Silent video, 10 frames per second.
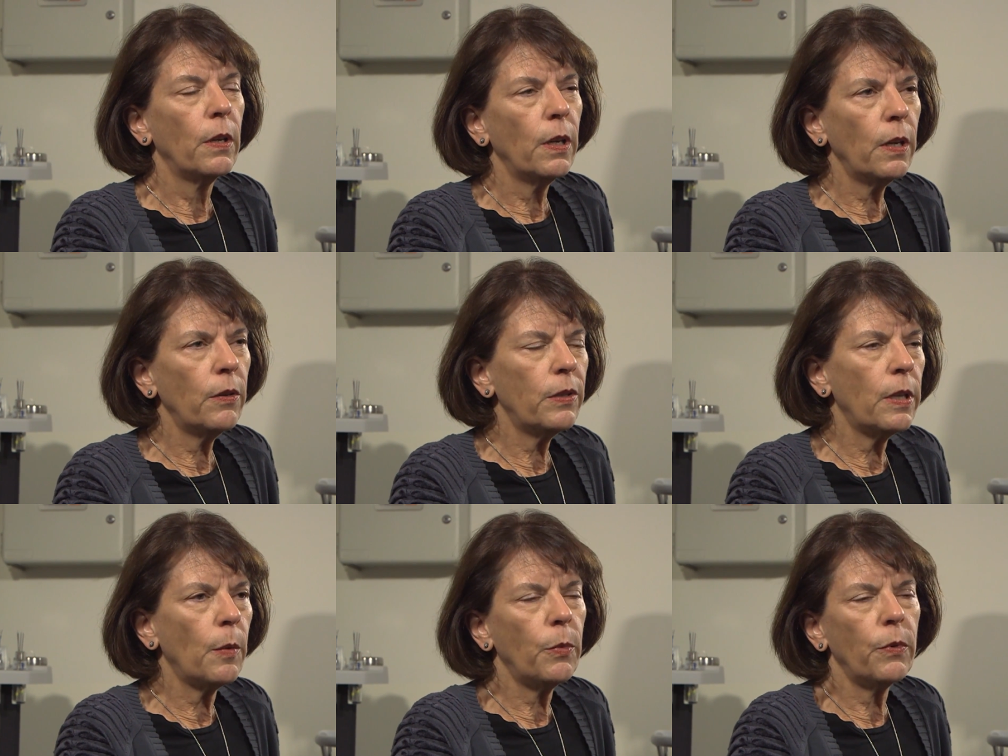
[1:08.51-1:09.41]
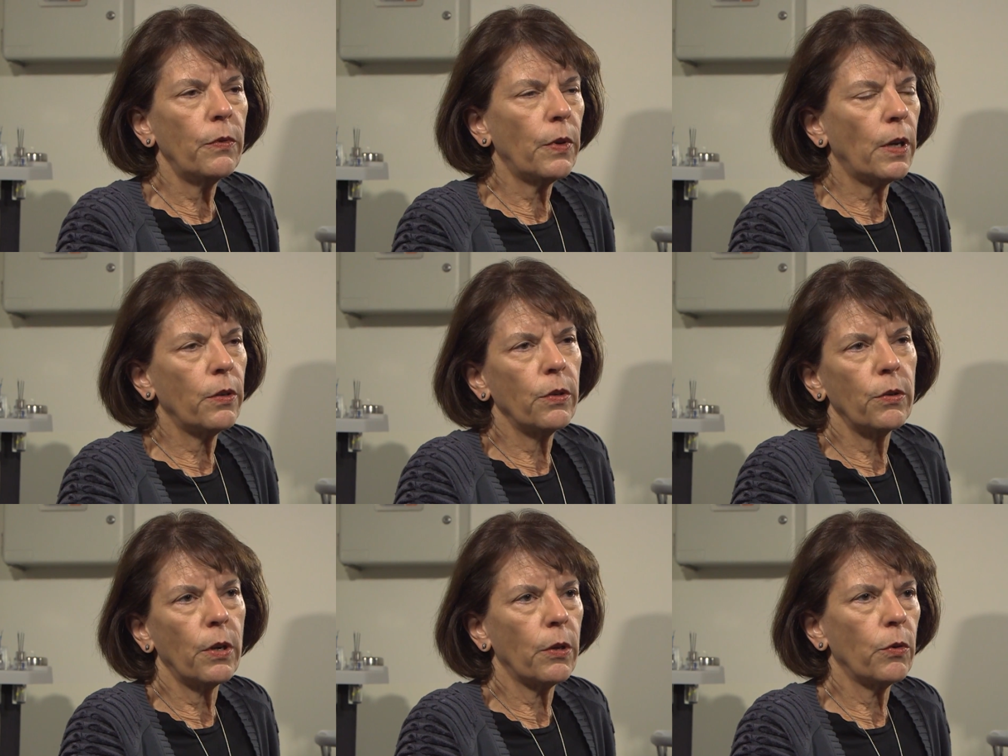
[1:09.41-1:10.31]
then a temp of
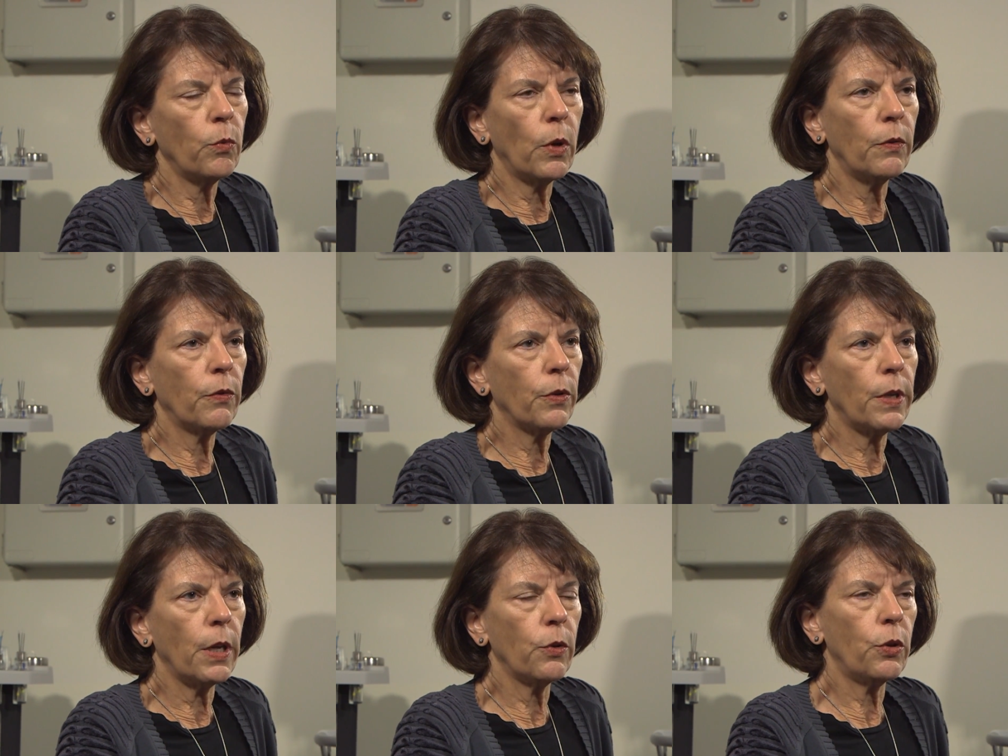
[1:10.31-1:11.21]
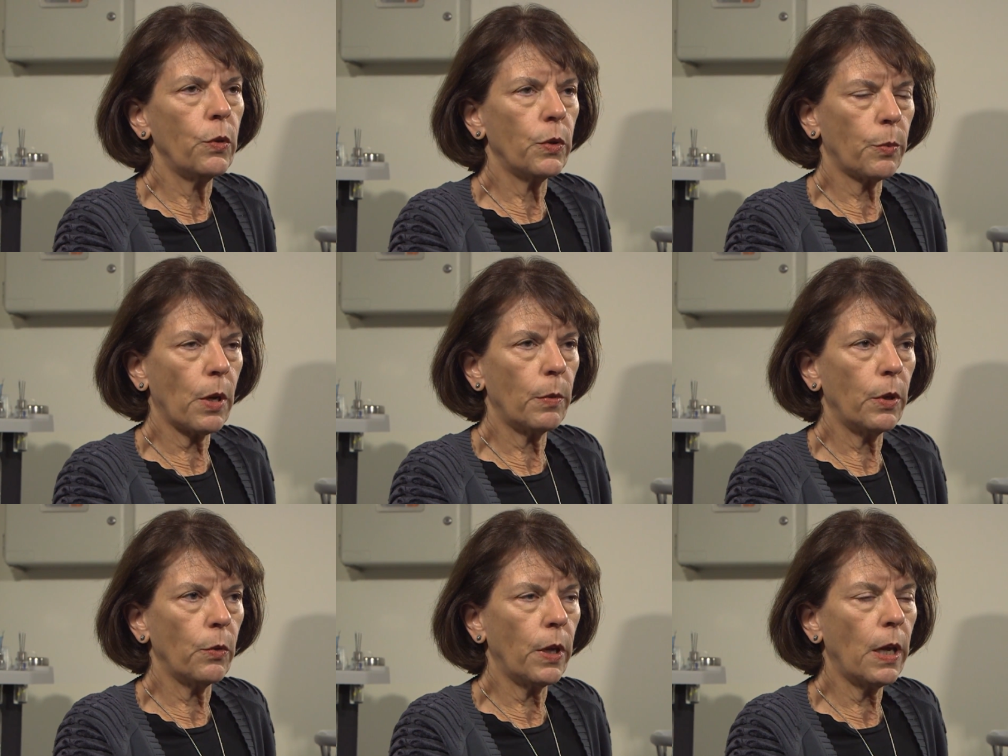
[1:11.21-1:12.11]
100, 101 for a day or two is
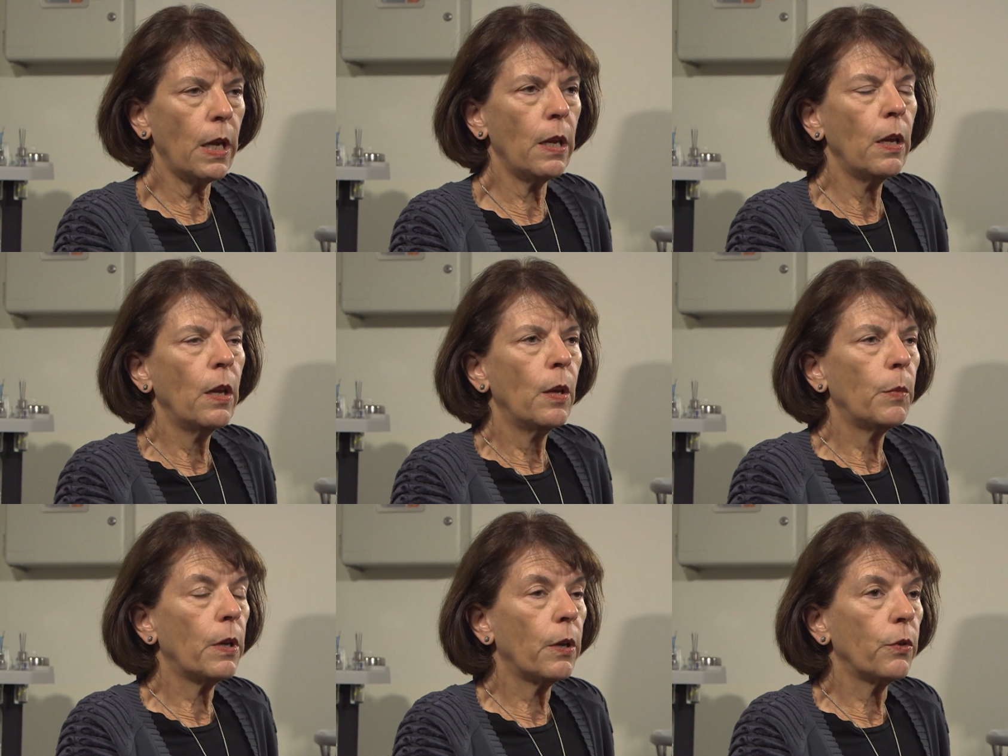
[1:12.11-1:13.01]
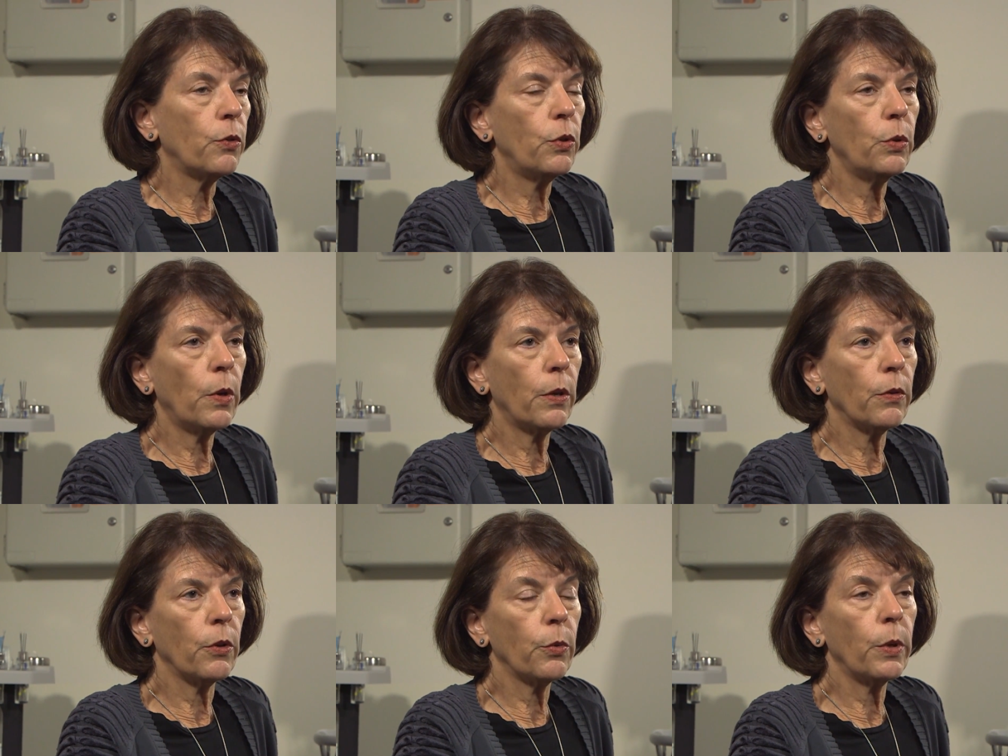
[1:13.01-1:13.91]
probably okay, but 102,
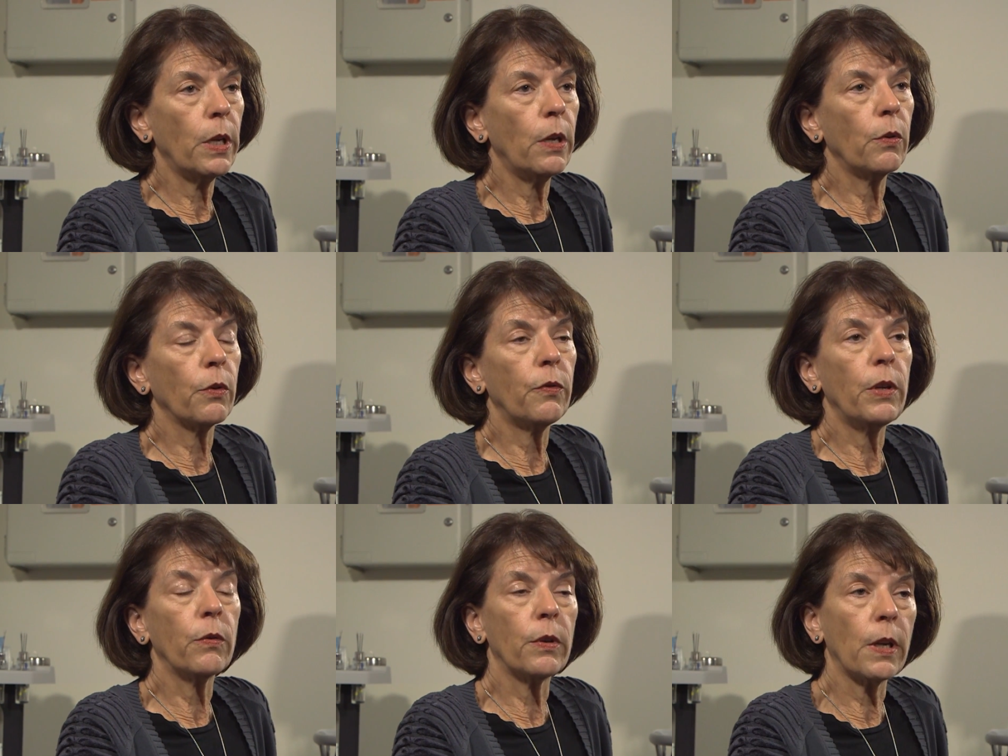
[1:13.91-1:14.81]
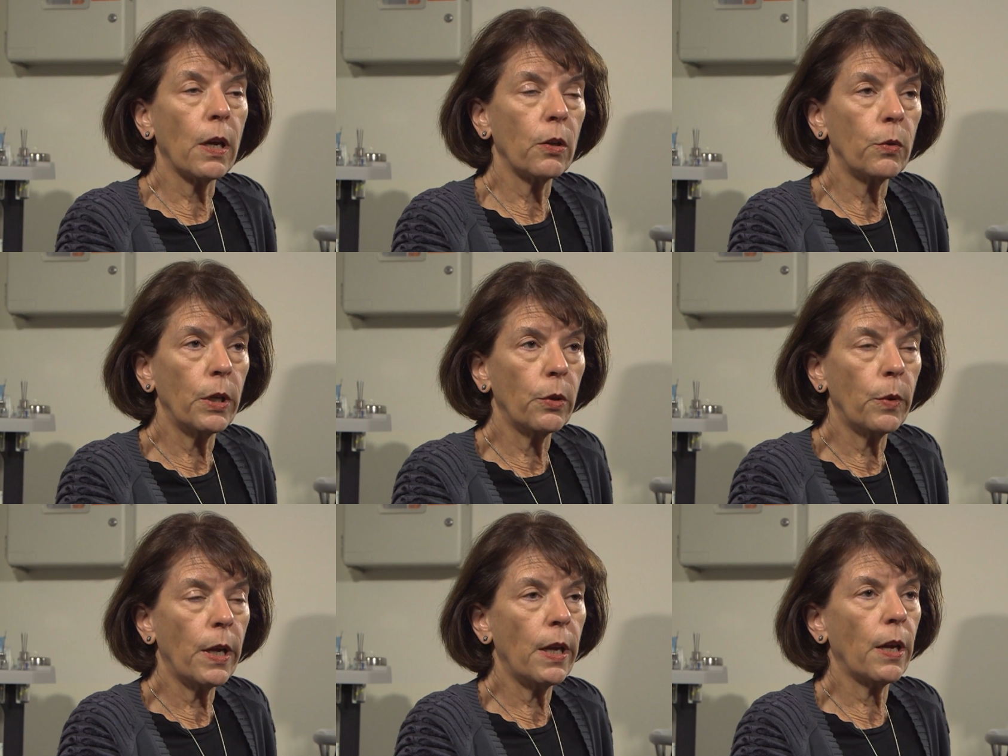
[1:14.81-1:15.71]
103, or fever not going
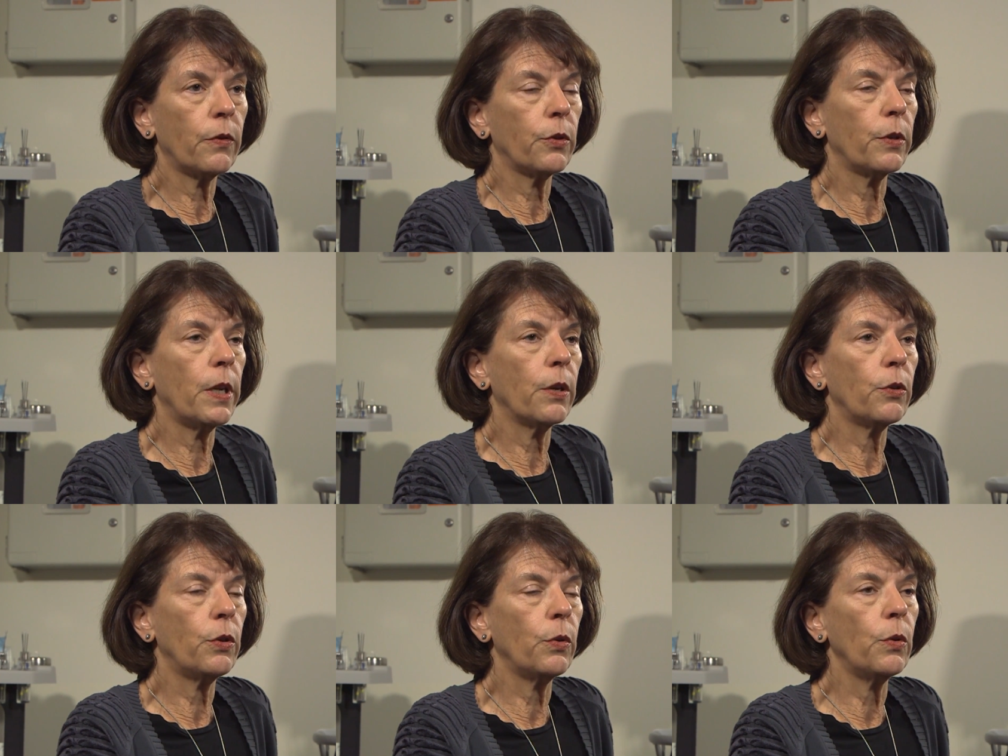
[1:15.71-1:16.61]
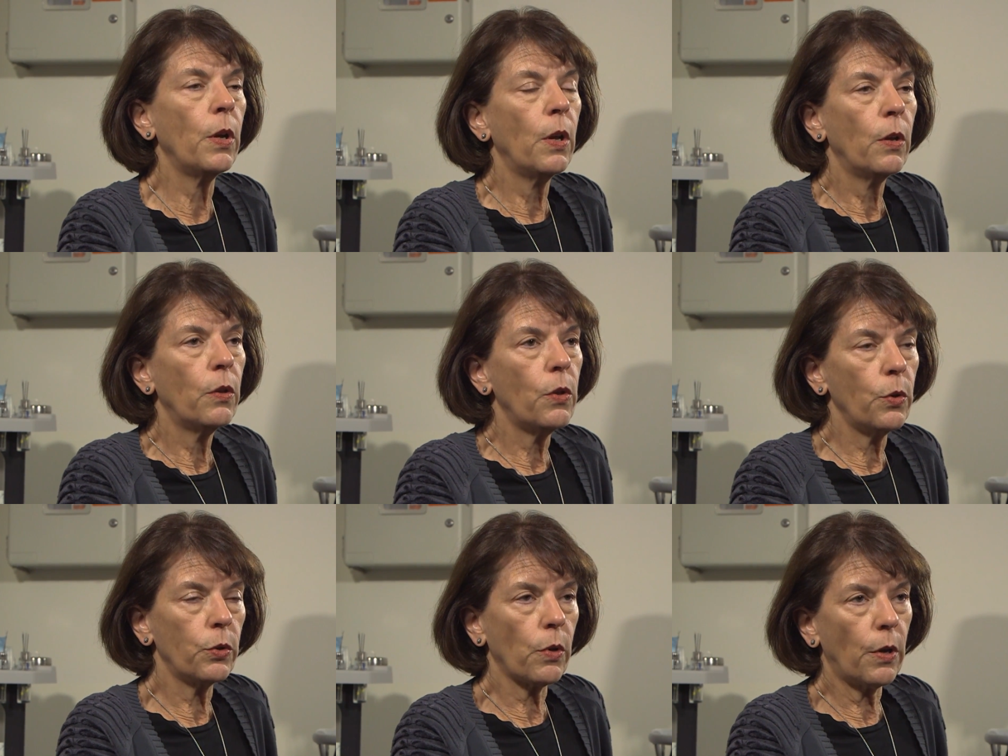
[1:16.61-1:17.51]
away after a day or two,
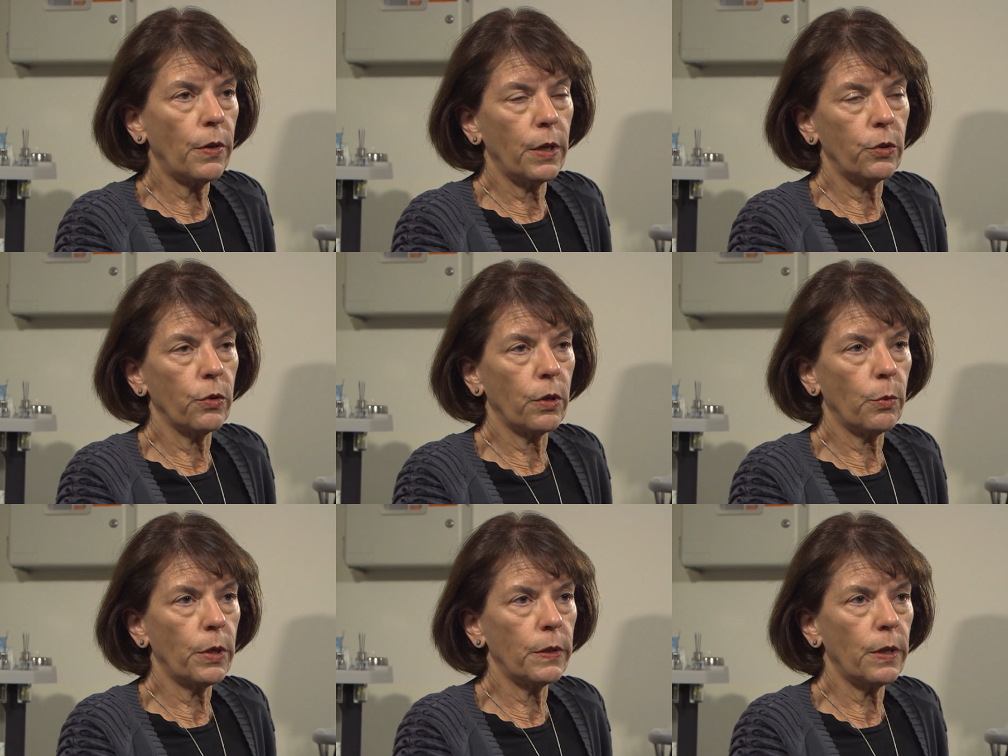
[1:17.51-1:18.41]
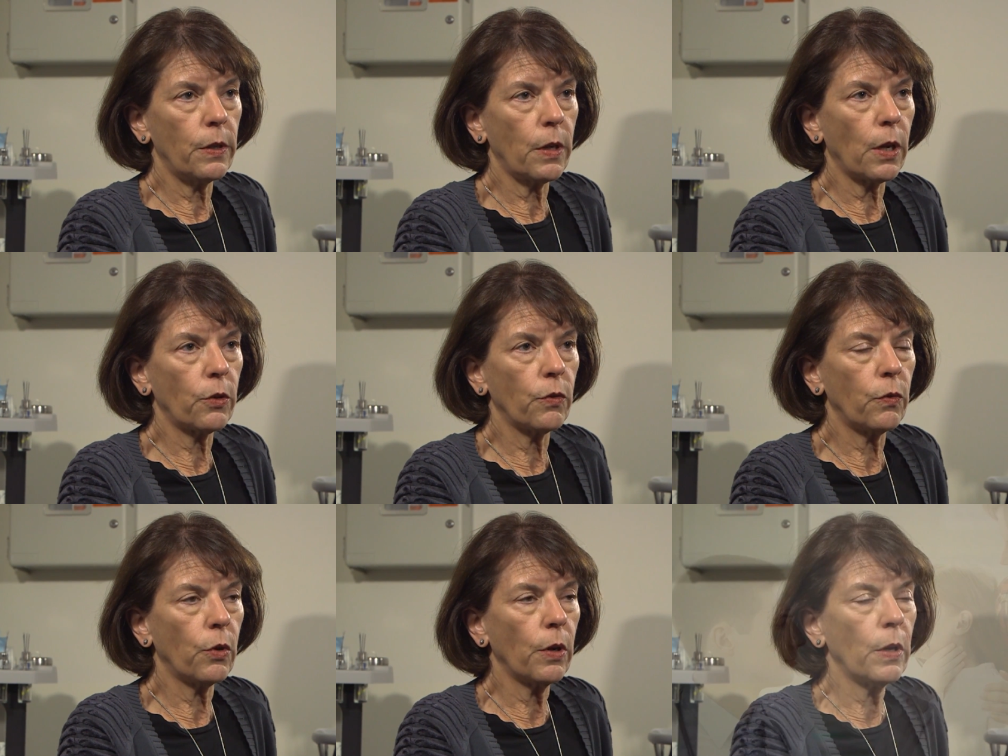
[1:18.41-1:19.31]
those are all things you're going to want to see the doctor
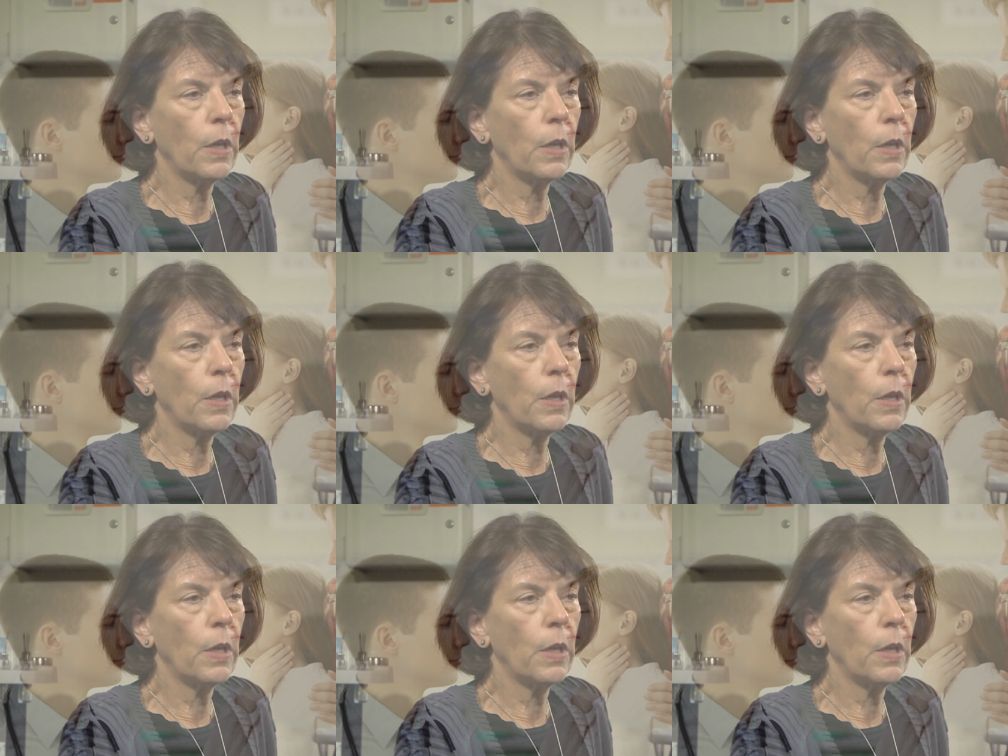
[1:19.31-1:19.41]
for.